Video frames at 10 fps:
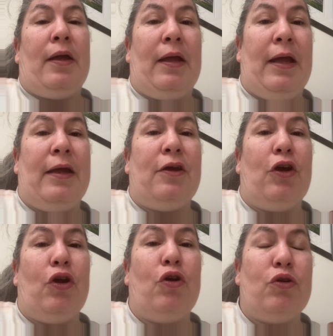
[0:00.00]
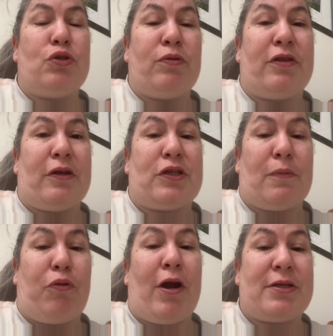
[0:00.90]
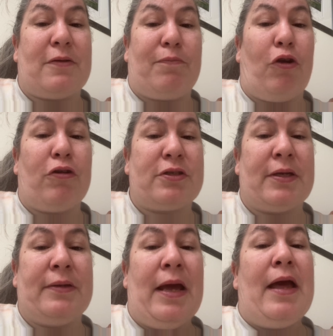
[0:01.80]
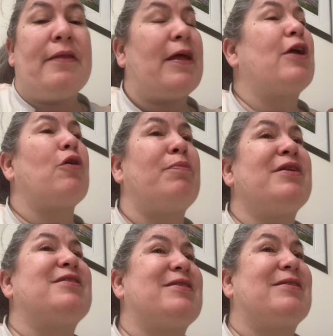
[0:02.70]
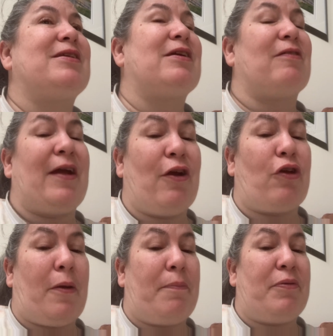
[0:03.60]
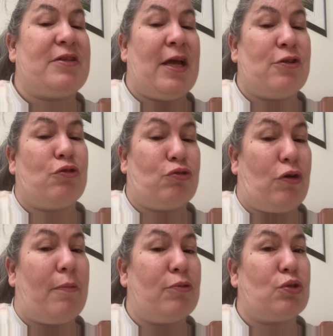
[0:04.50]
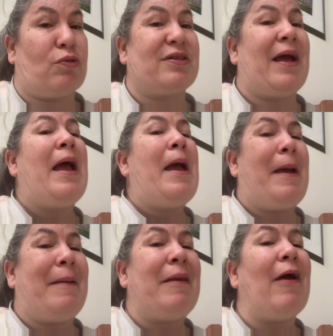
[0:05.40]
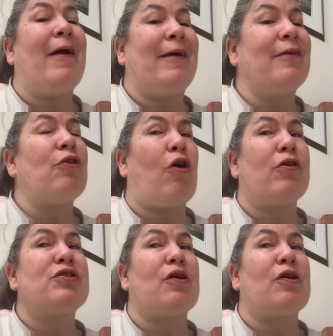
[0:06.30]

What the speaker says: in cahoots with a suppressive person, they could be declared a potential trouble source and also